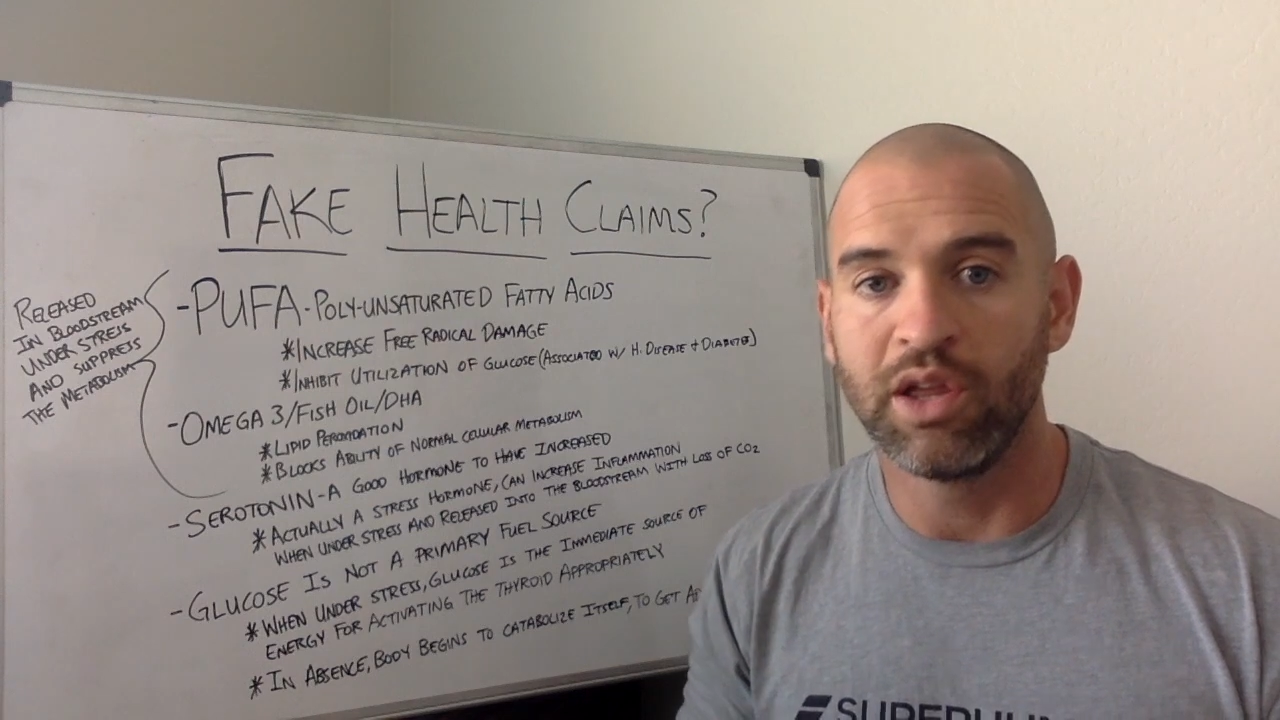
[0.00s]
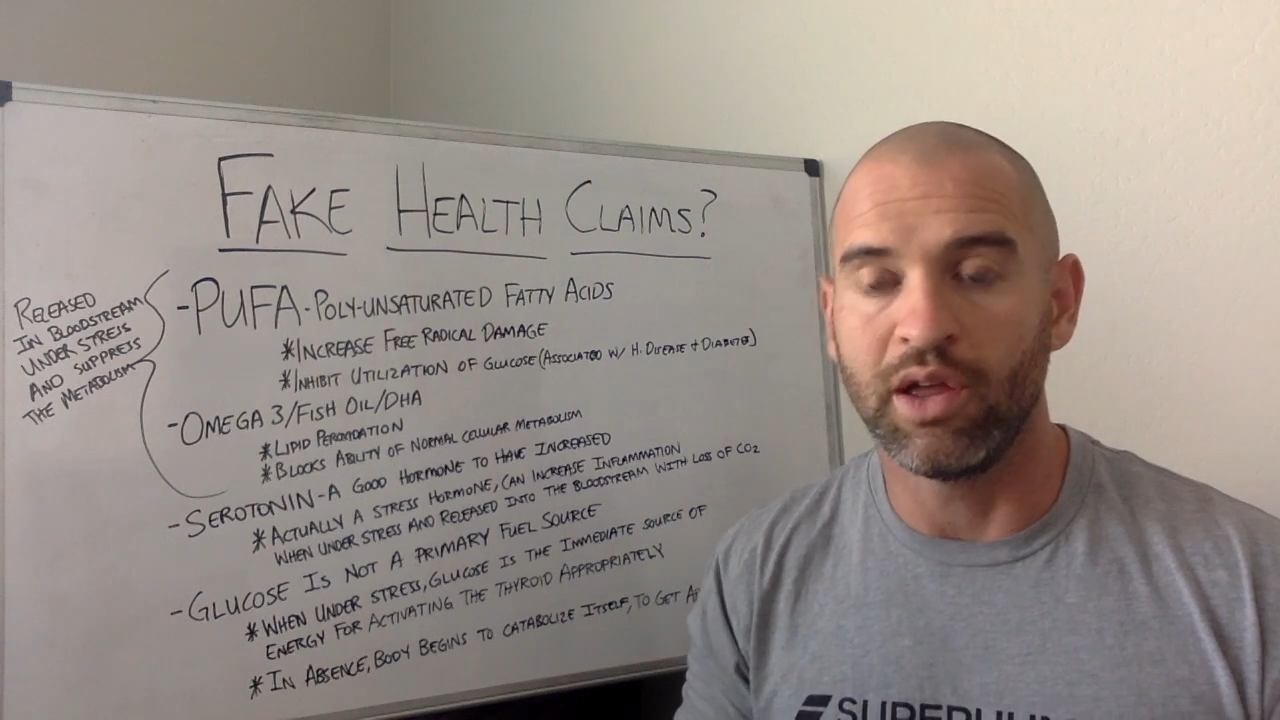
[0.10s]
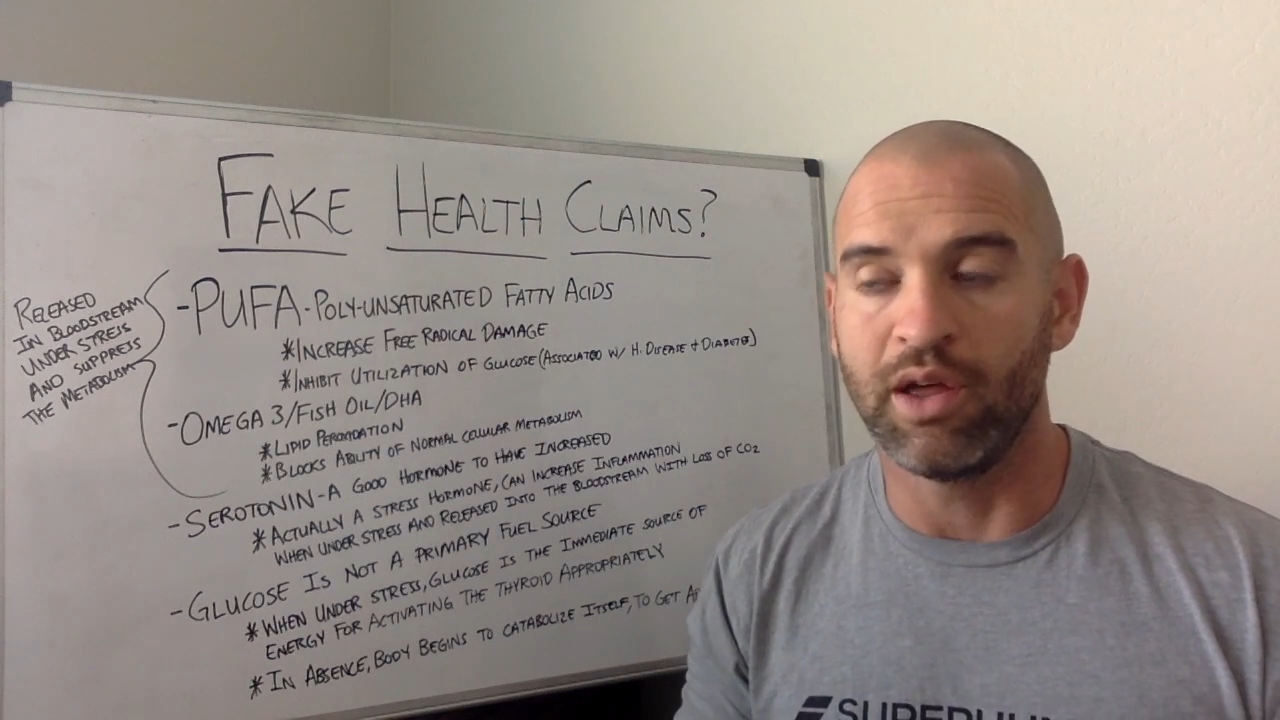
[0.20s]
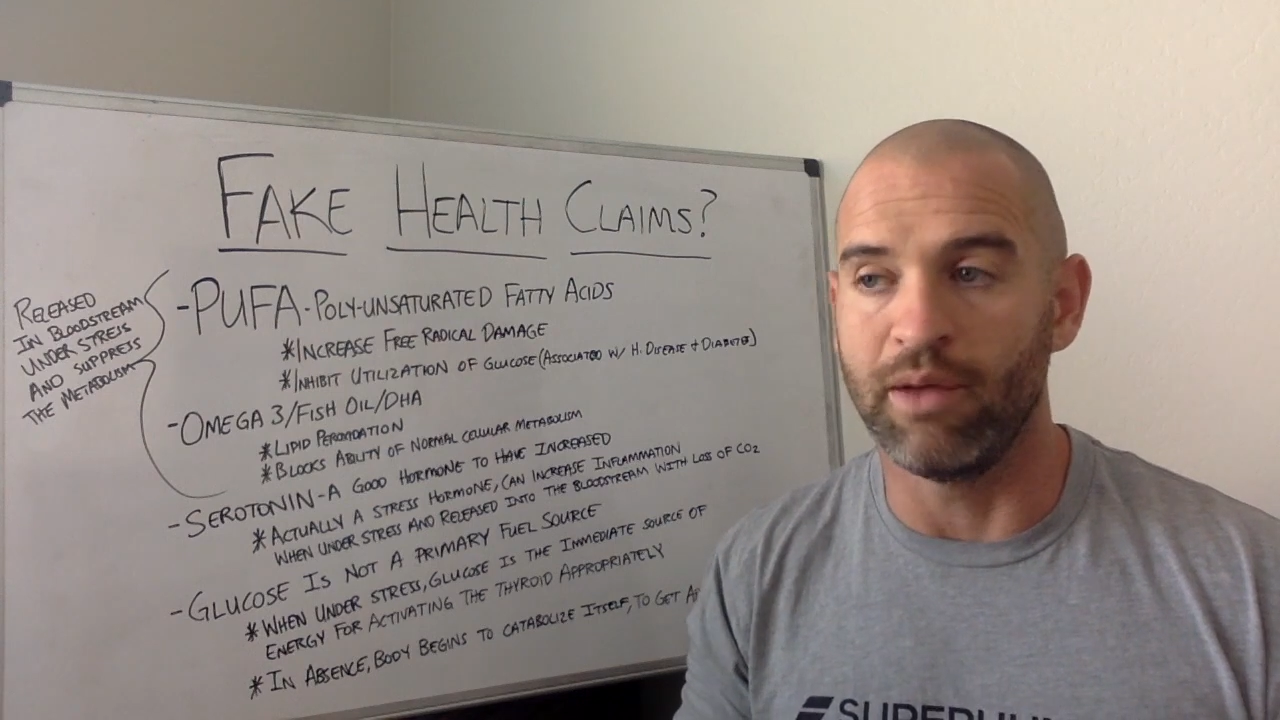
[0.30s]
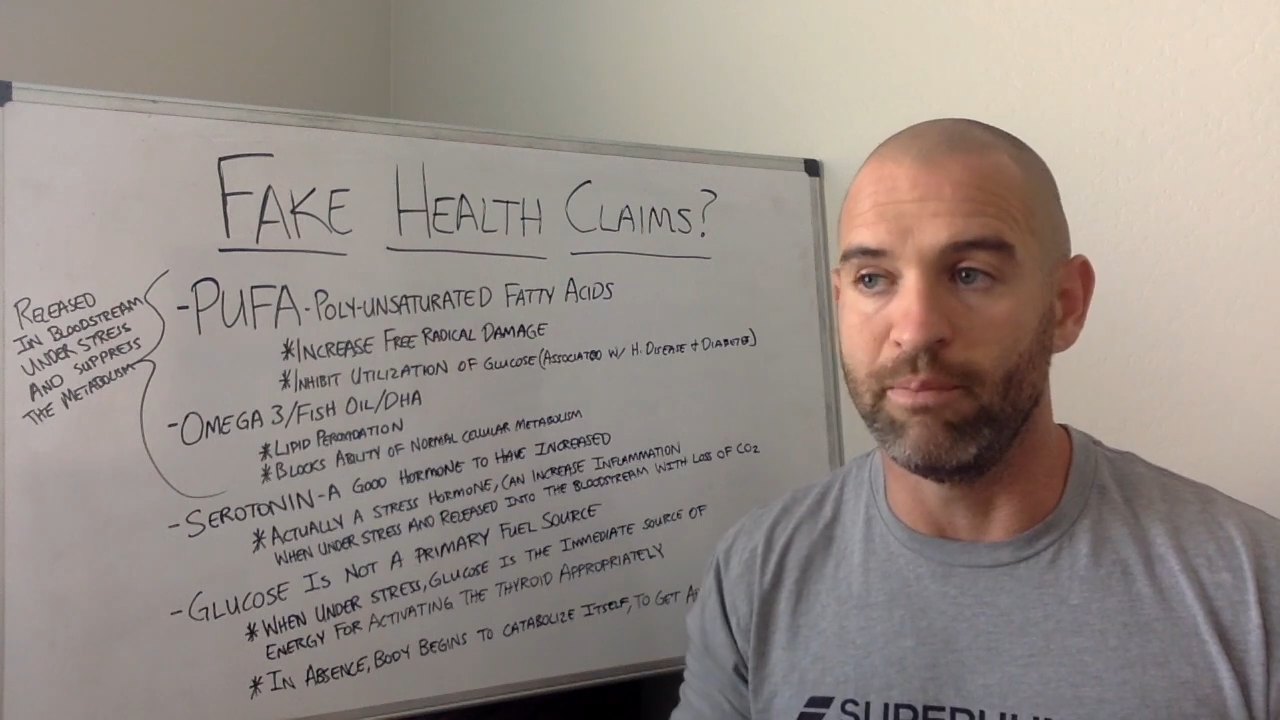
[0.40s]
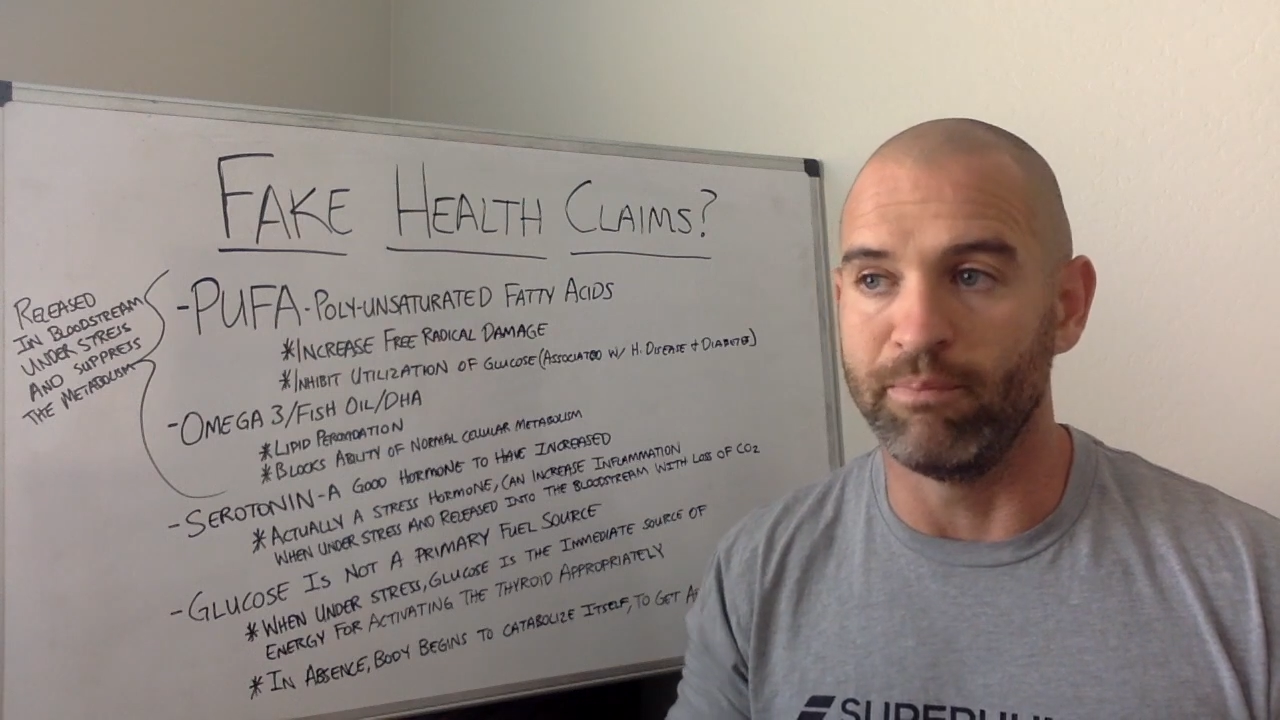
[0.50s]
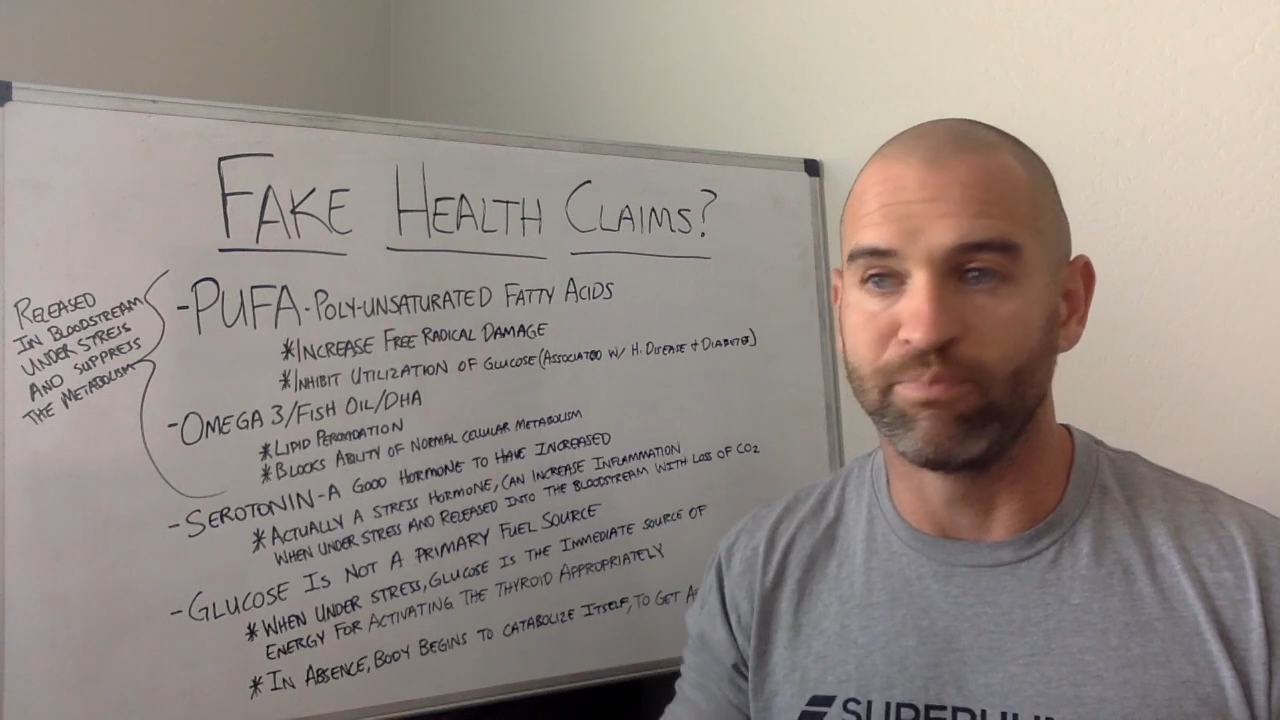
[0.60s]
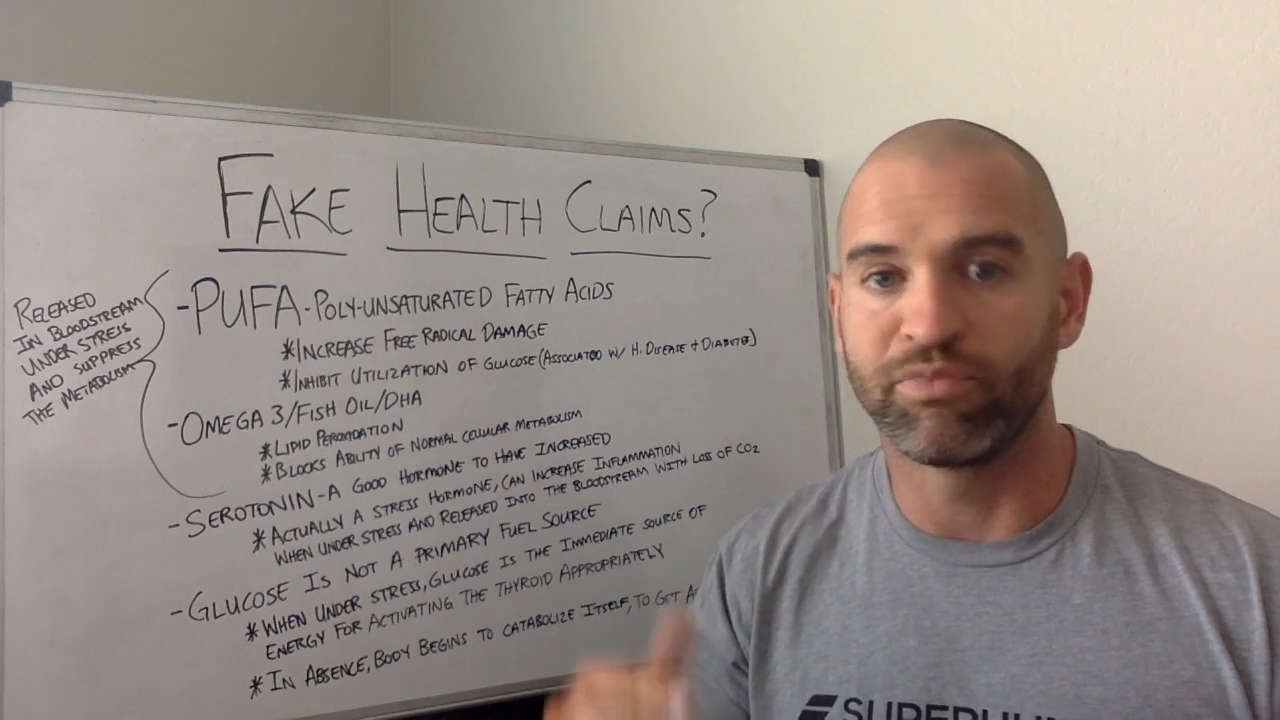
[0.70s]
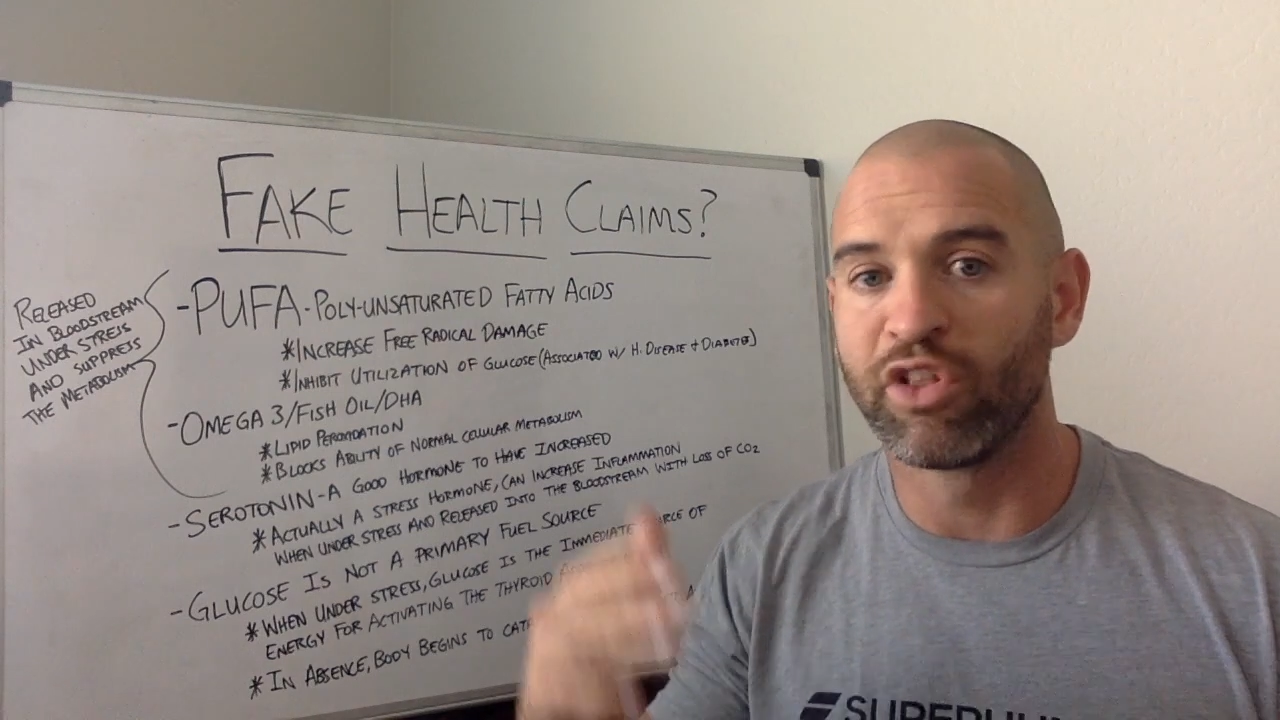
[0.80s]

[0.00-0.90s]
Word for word: Um,